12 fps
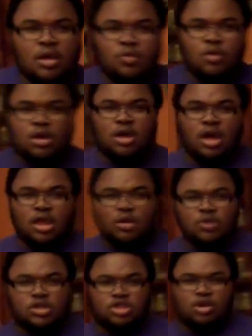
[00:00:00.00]
with Cooking
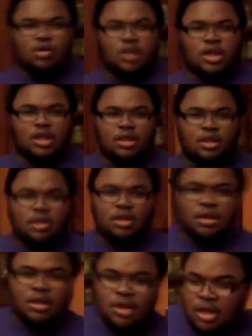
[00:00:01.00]
with Julian.
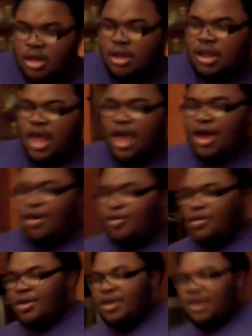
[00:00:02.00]
Now,
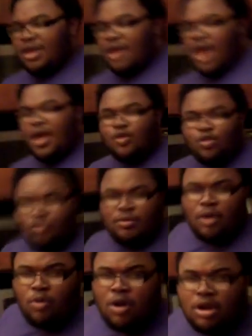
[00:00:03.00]
as you
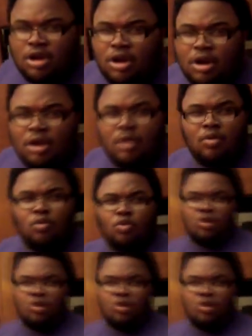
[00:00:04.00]
may wonder, what